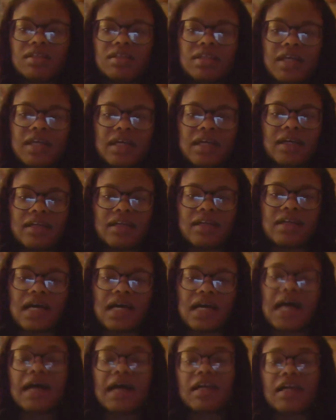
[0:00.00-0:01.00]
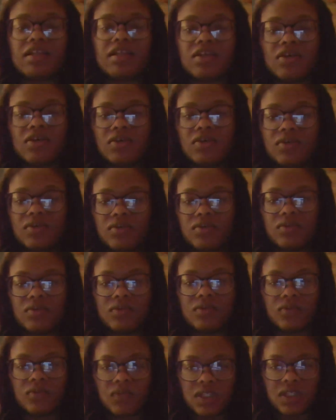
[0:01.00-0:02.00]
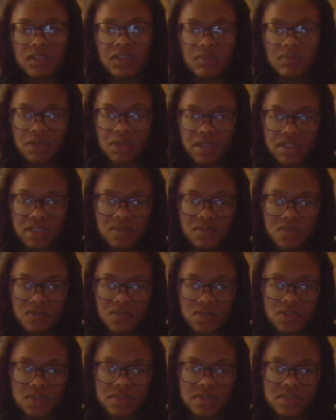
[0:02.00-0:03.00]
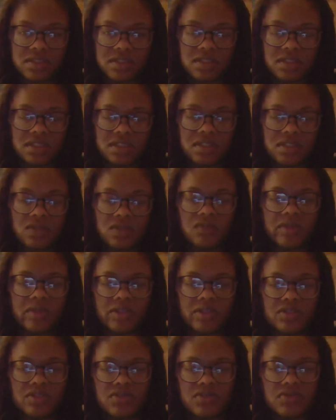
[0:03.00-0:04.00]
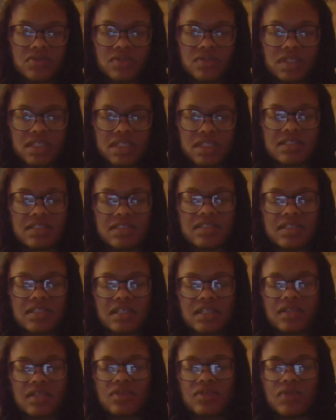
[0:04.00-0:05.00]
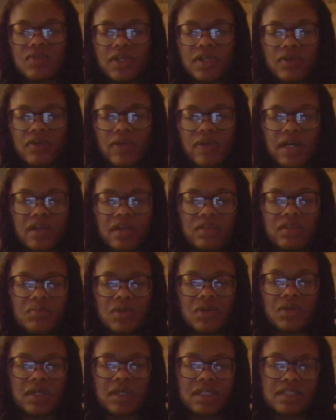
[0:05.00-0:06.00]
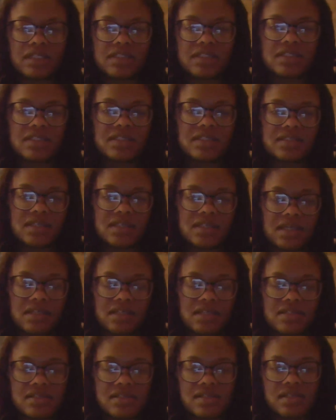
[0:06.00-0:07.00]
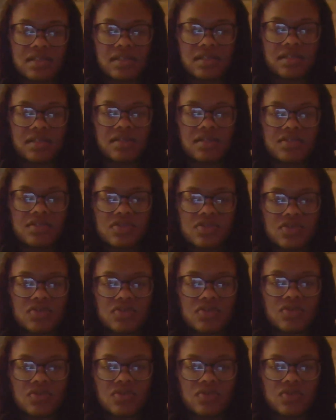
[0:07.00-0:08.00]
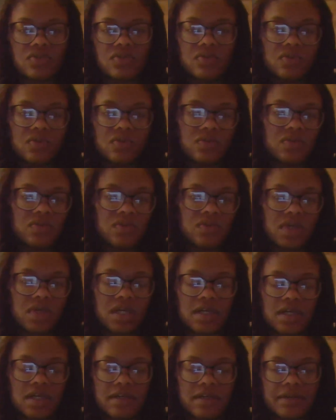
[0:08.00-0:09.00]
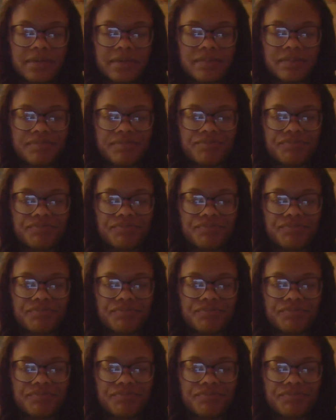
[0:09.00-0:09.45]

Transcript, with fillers: that I know what the market wants. When the truth is, it's the other way around. The market dictates to um,